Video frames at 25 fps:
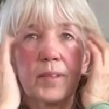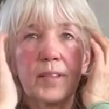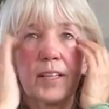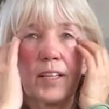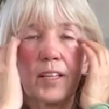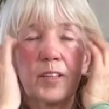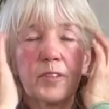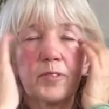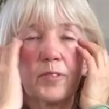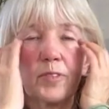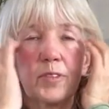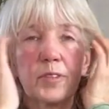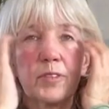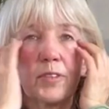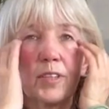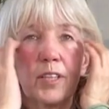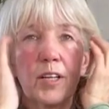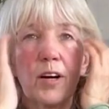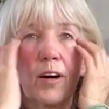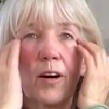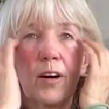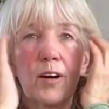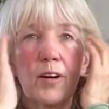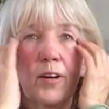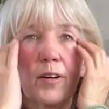I feel
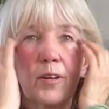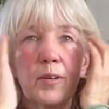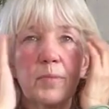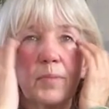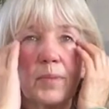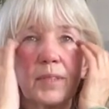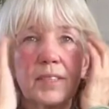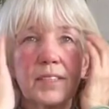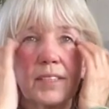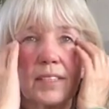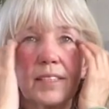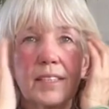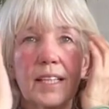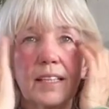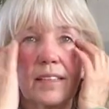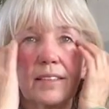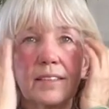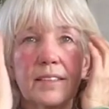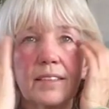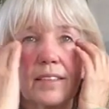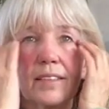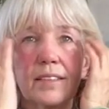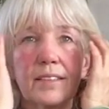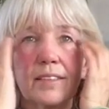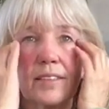calm and
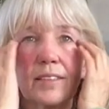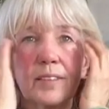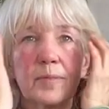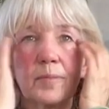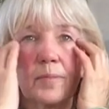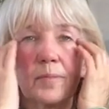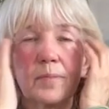centered.